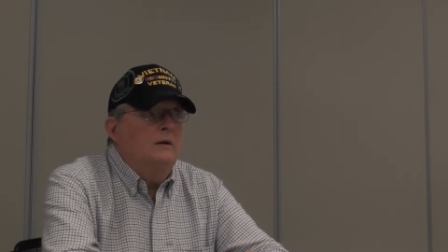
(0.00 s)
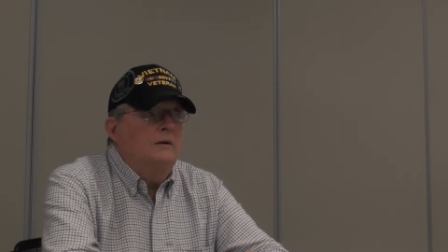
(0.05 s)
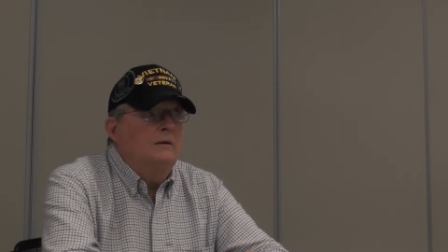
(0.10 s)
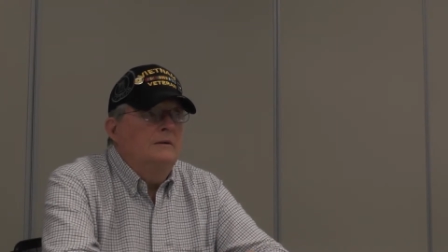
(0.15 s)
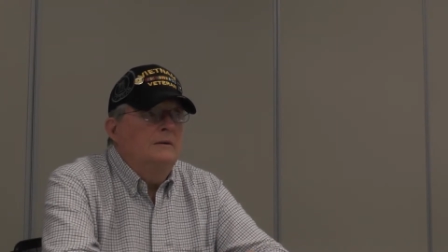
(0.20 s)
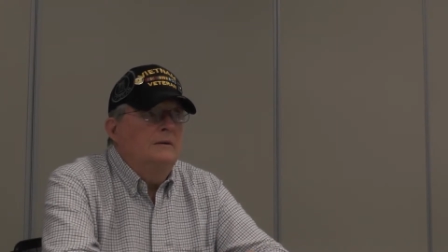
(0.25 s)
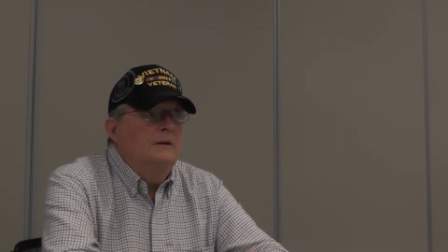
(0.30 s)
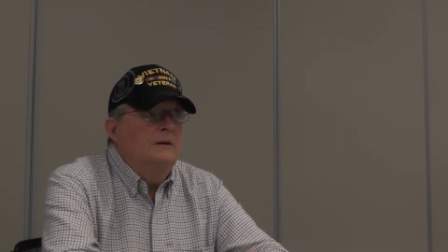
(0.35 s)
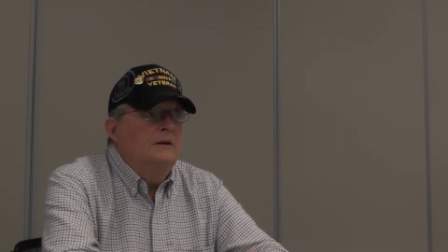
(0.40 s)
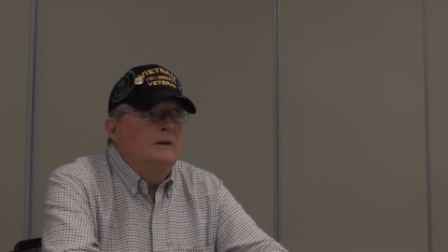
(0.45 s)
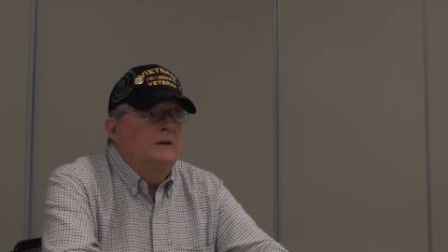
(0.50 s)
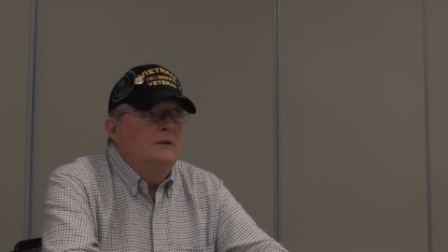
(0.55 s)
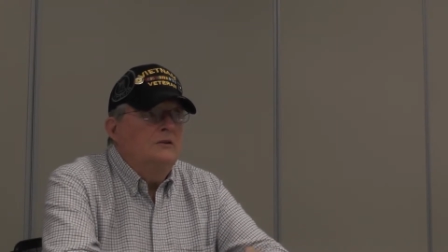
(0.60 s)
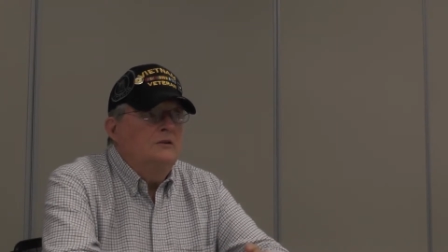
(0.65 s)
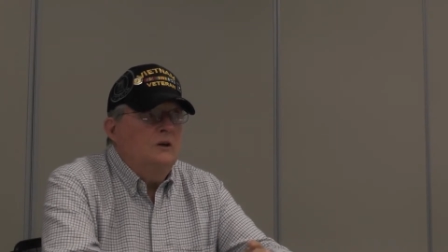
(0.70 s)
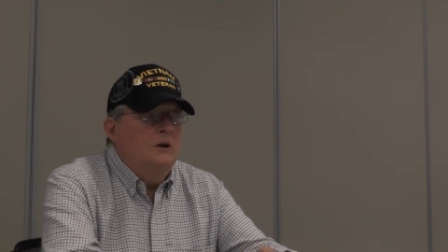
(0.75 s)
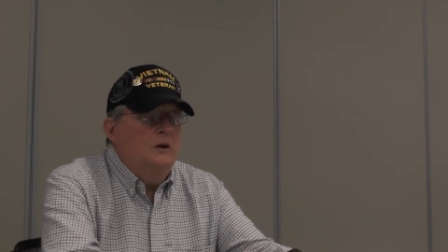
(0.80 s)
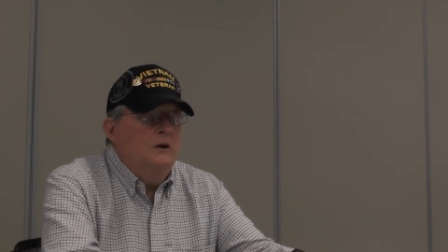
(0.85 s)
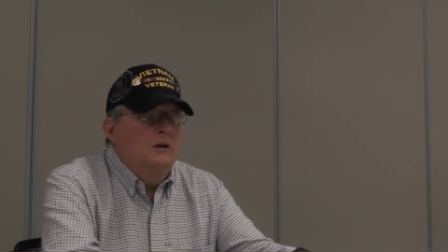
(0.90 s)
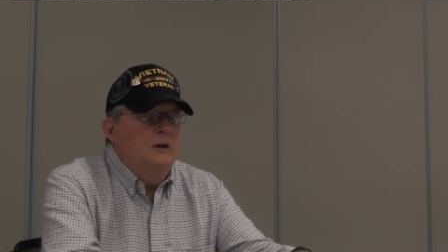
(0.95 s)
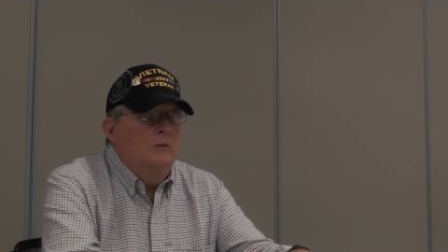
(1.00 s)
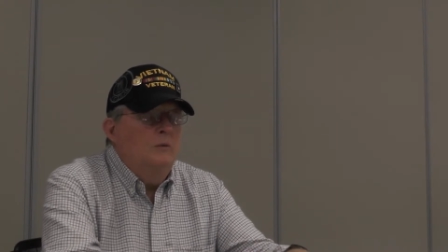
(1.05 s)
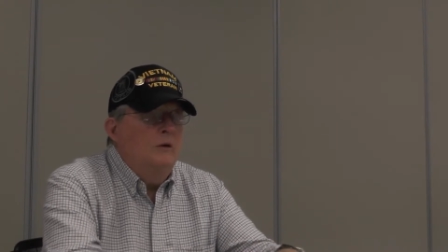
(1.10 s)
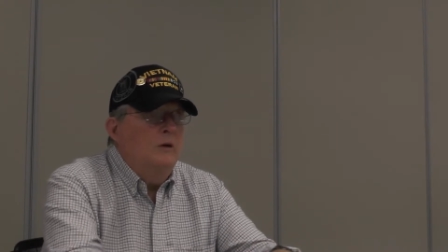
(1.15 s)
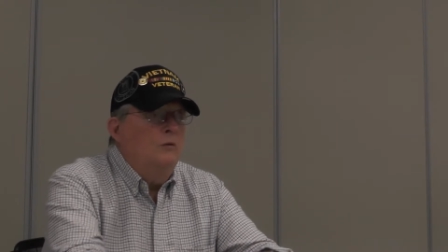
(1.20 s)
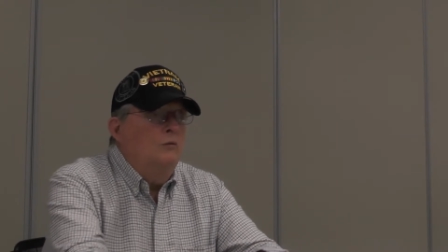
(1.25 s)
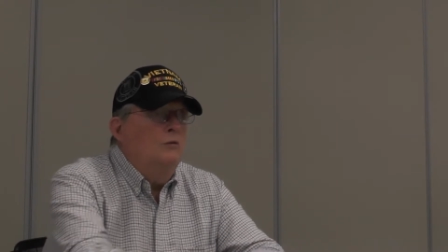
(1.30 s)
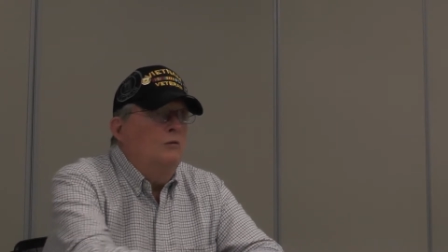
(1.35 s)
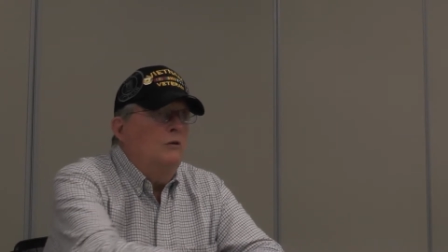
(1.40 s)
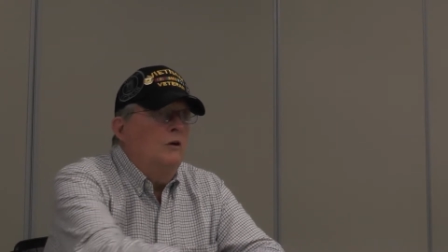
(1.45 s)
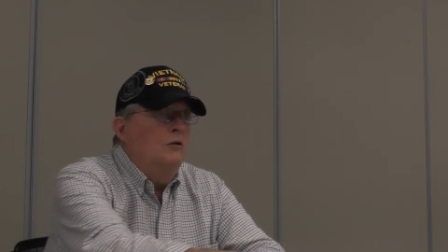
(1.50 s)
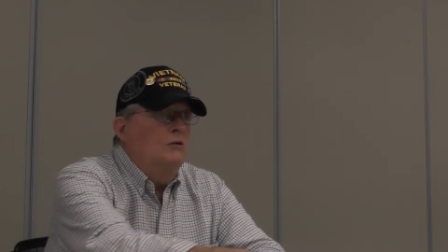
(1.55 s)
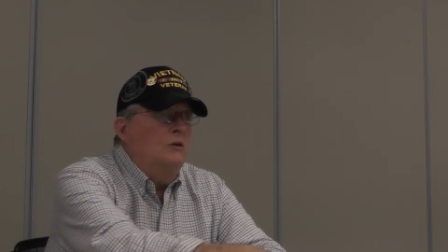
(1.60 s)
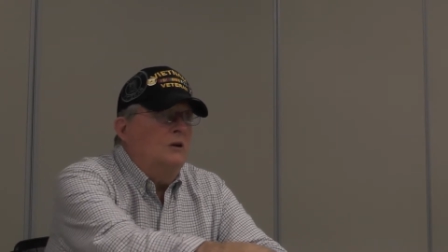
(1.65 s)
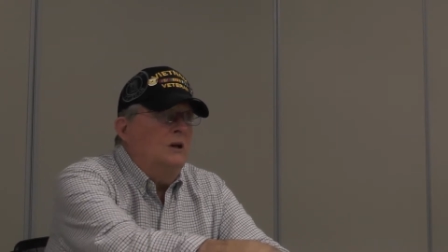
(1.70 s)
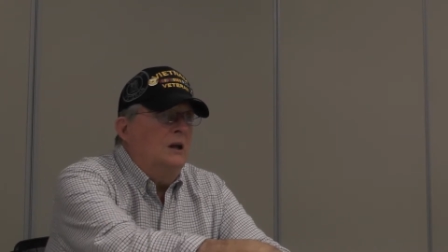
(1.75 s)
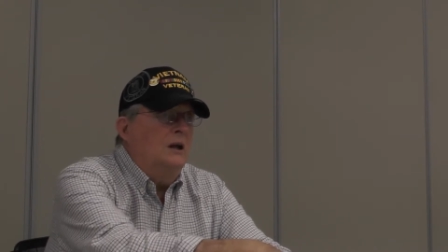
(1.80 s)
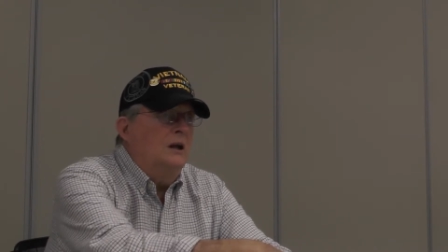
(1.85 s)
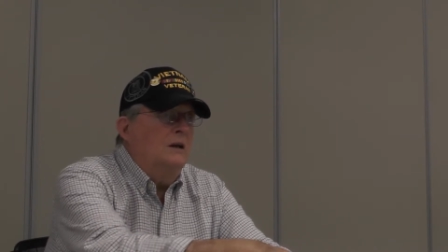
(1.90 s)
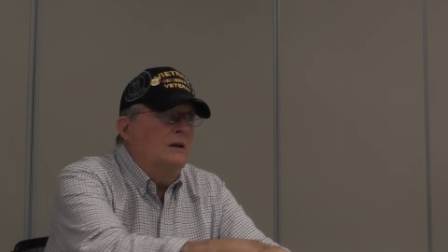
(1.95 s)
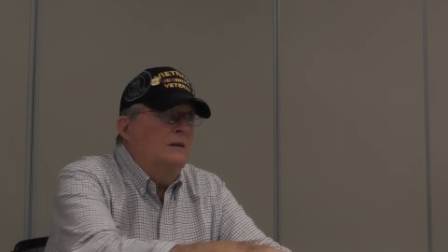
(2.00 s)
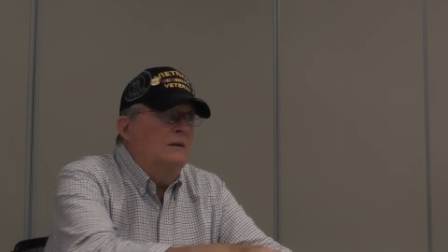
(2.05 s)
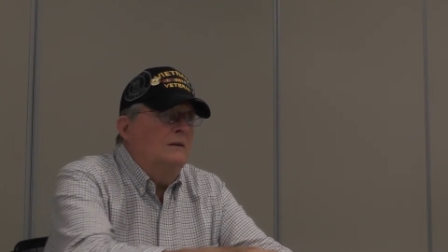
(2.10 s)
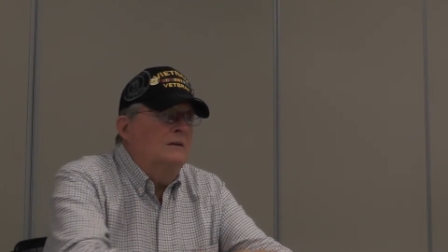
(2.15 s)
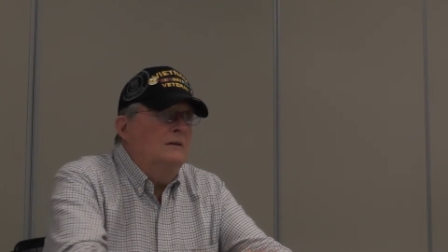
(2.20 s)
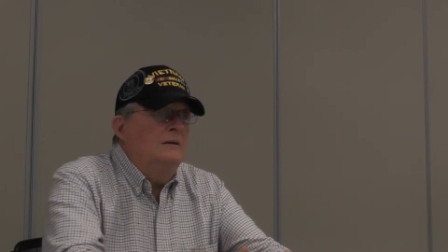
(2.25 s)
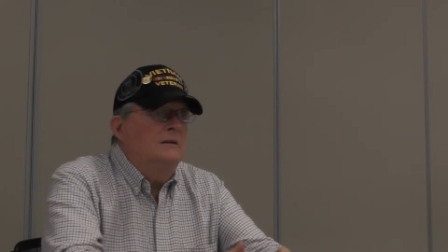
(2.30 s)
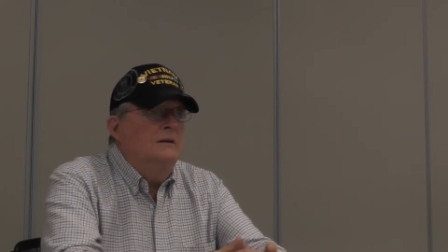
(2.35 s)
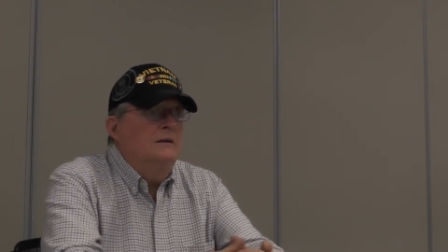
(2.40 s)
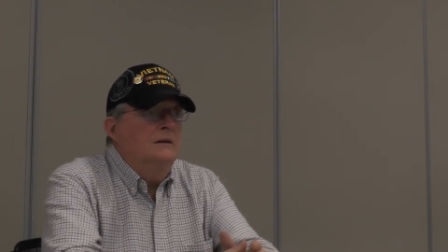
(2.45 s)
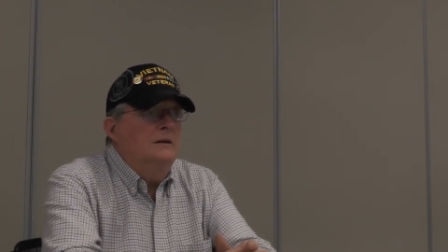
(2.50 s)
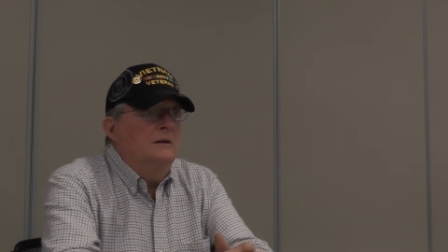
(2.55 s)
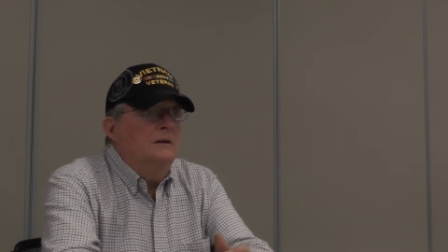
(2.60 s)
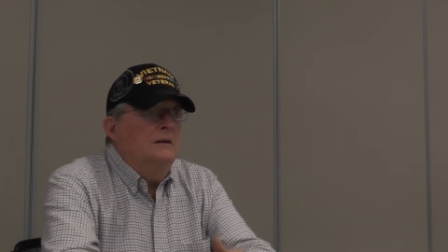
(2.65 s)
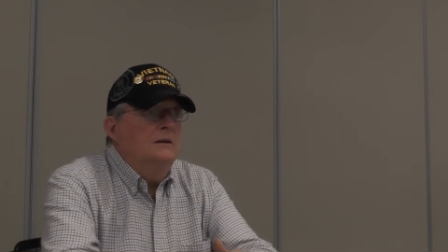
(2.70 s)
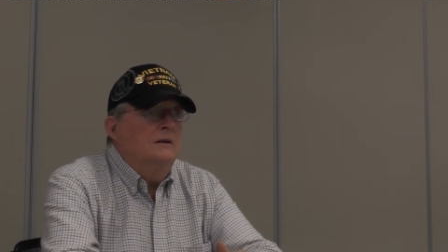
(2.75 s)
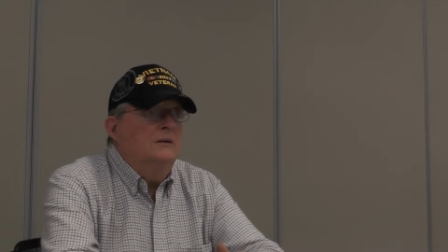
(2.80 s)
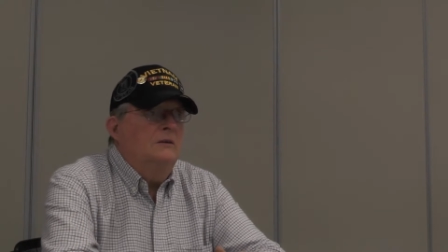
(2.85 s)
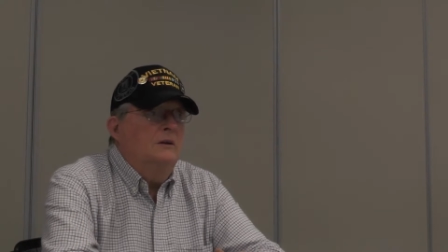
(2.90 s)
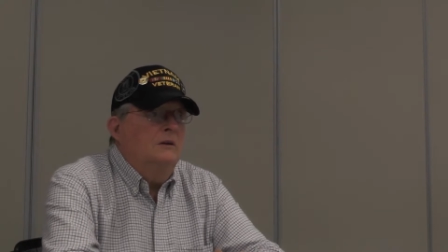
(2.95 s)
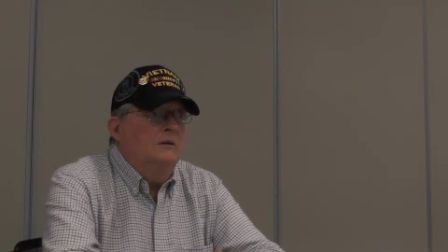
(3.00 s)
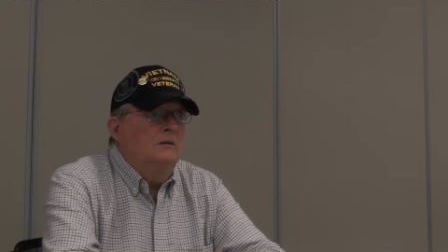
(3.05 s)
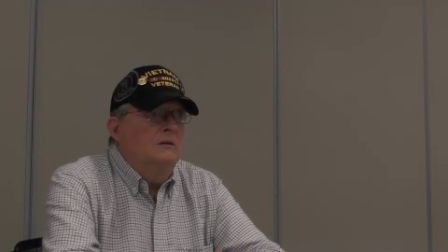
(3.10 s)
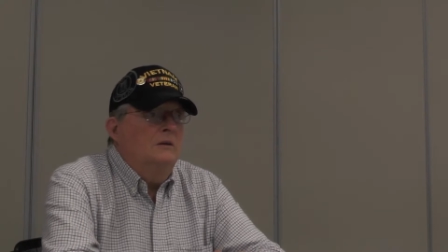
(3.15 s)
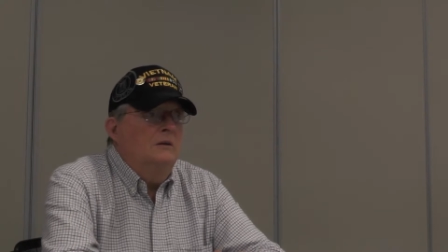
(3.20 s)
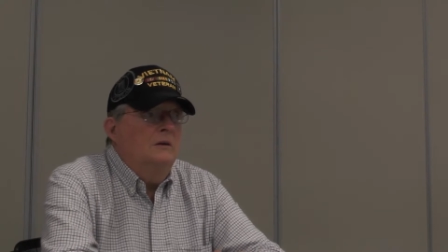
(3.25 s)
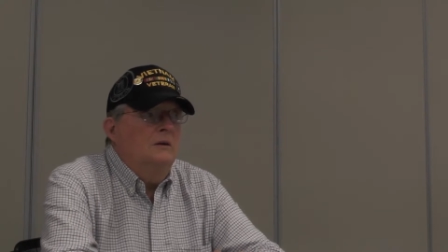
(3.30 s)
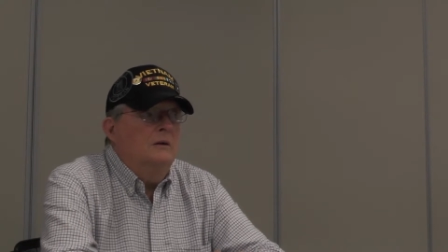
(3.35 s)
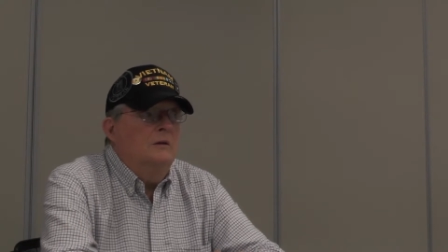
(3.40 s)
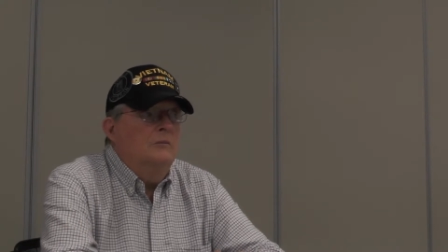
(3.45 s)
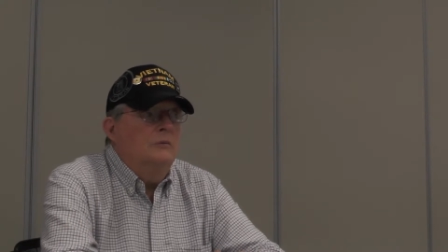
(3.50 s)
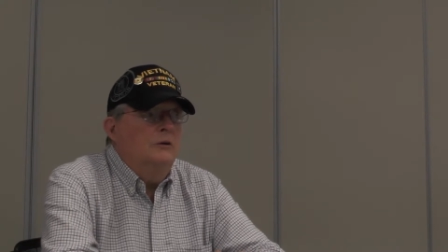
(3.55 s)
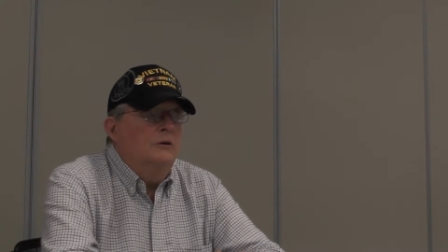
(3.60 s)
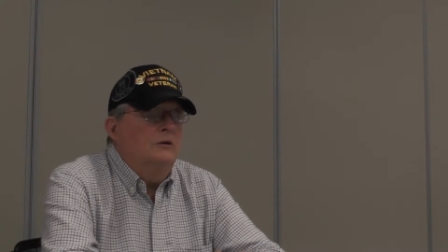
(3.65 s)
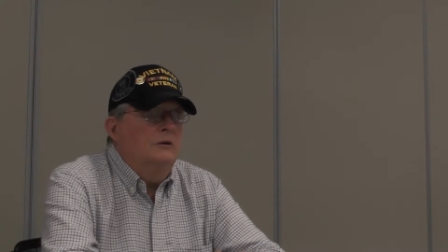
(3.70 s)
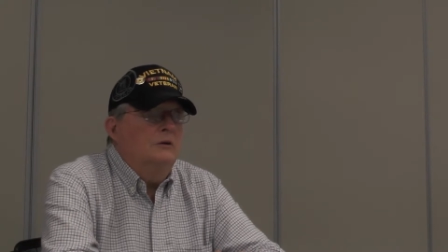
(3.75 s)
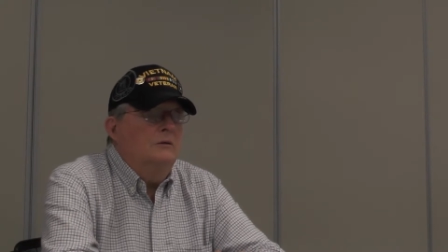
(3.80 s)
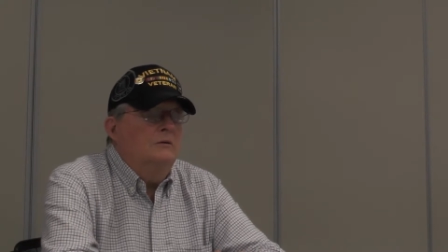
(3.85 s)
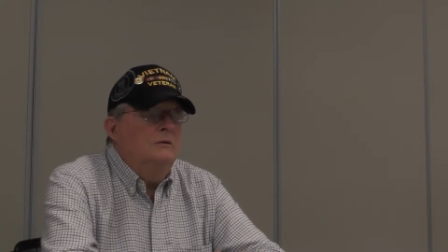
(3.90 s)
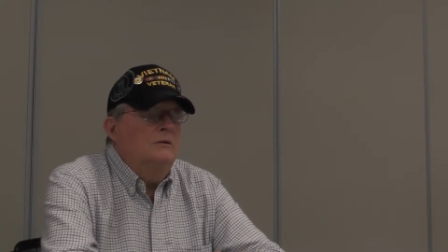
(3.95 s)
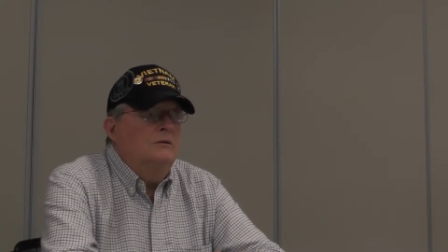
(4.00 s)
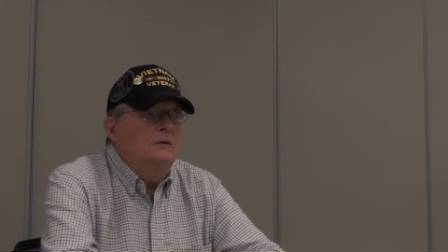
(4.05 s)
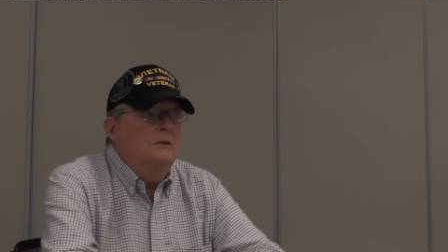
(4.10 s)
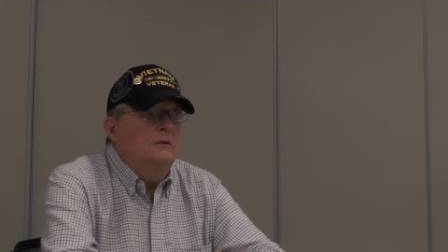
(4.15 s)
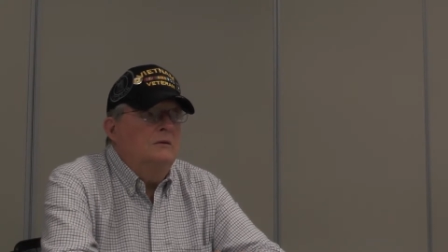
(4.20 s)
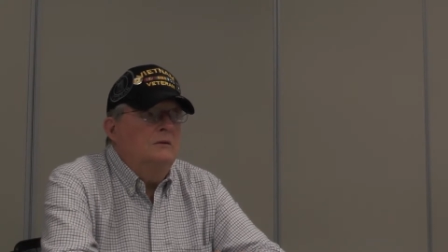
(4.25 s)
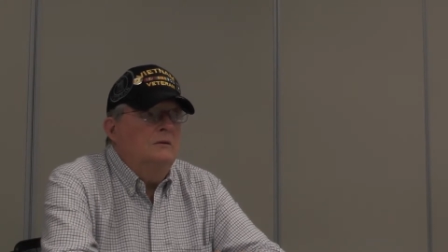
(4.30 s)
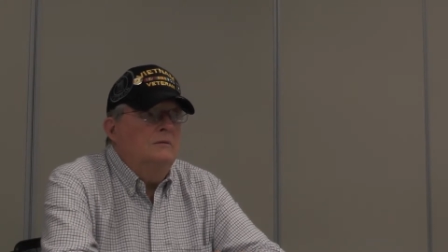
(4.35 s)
Okay. So, and then we rotate the platoons.